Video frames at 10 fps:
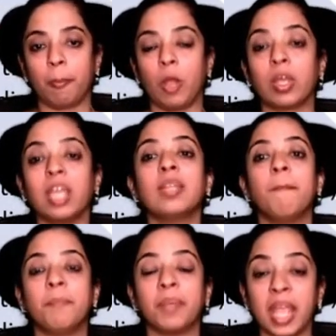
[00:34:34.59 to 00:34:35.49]
Okay. The
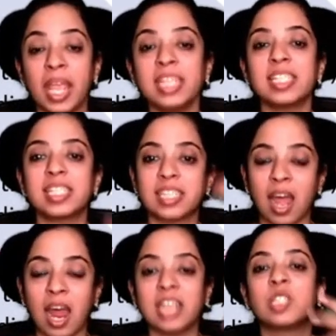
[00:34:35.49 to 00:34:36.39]
brain
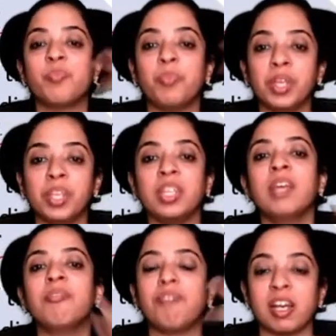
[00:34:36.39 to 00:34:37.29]
starts
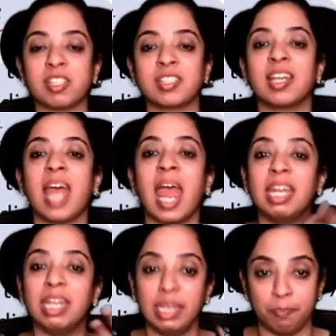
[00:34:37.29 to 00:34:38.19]
breathing faster
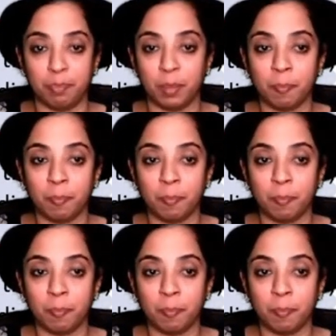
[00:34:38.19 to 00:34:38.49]
and deeper.